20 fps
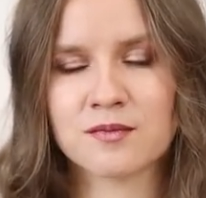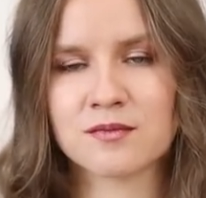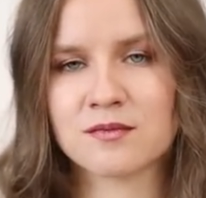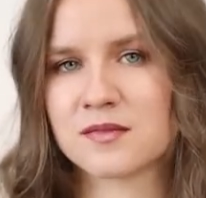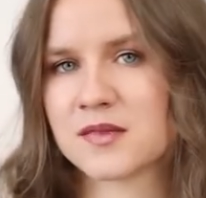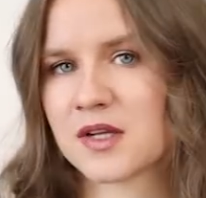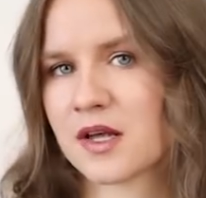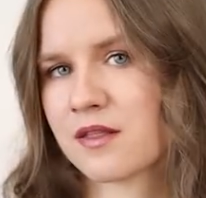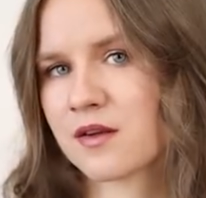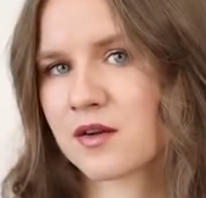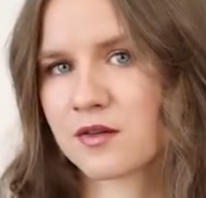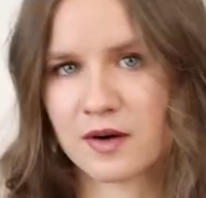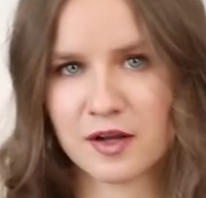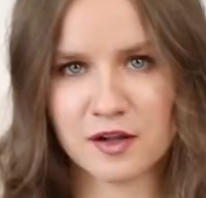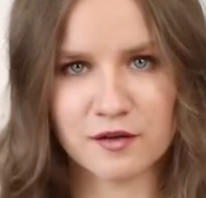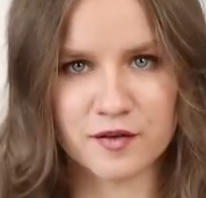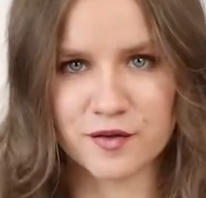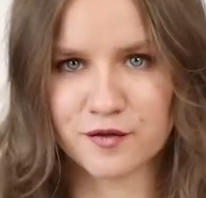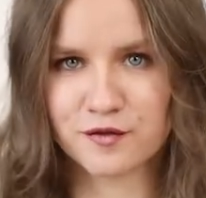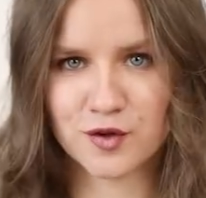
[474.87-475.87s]
Nothing
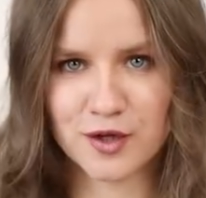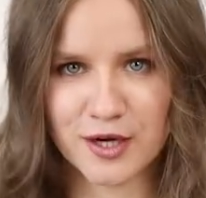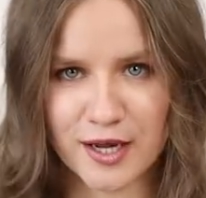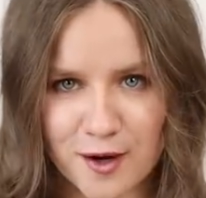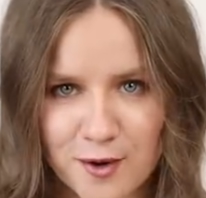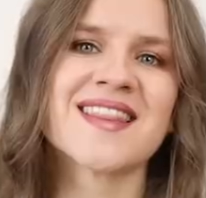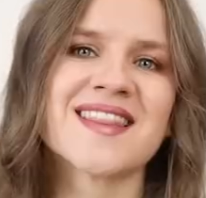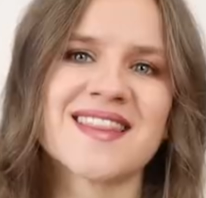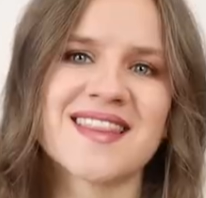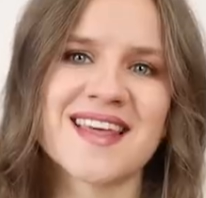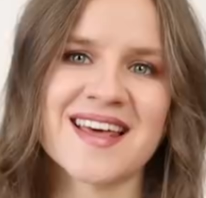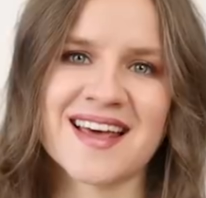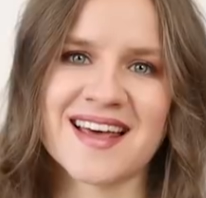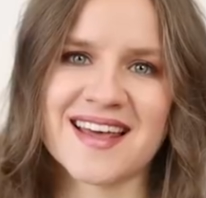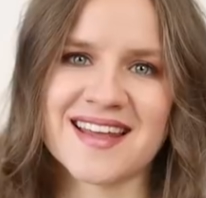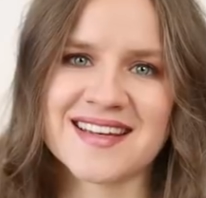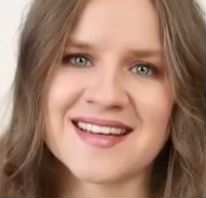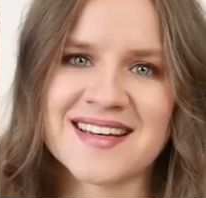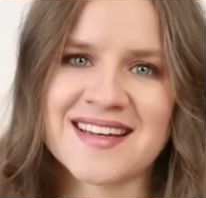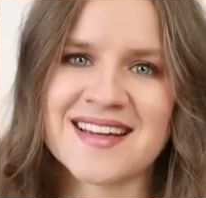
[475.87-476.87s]
relevant for now.
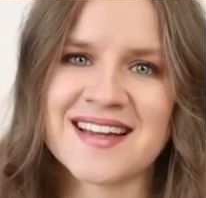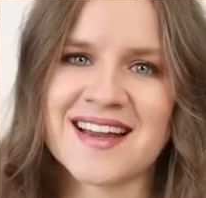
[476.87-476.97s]
Then